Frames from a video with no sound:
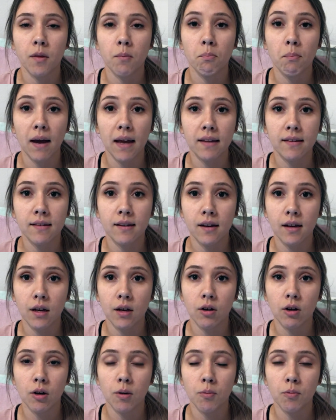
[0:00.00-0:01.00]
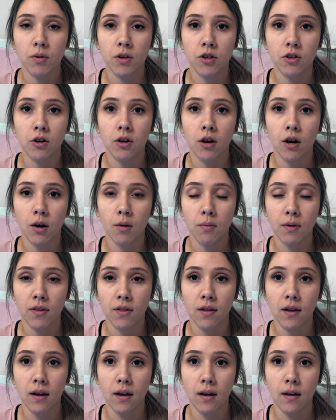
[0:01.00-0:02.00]
my study group, which are
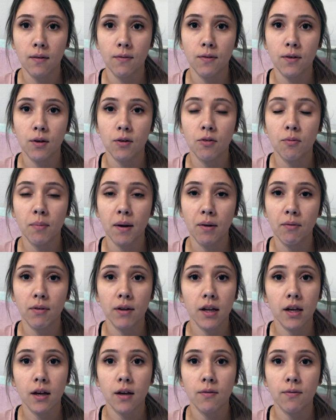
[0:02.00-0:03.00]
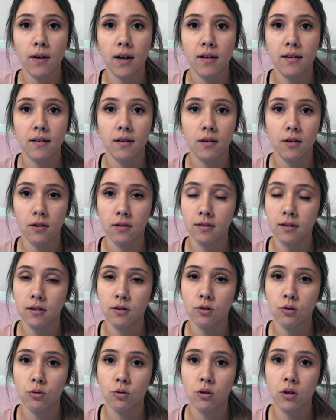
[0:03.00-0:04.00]
with a few of my really good friends in
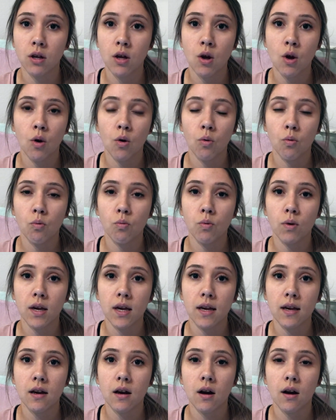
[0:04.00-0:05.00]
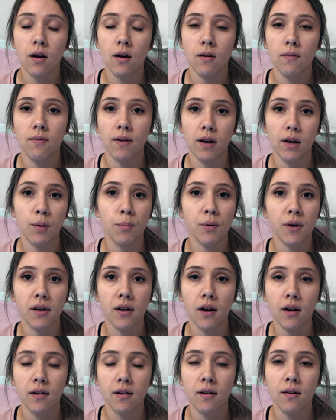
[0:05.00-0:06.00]
nursing school, we are very
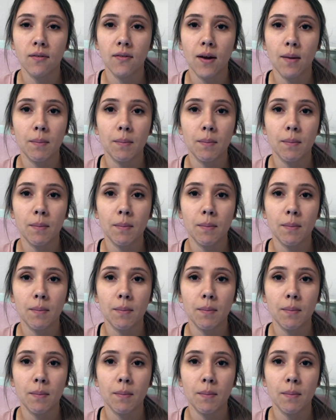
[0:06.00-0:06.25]
productive.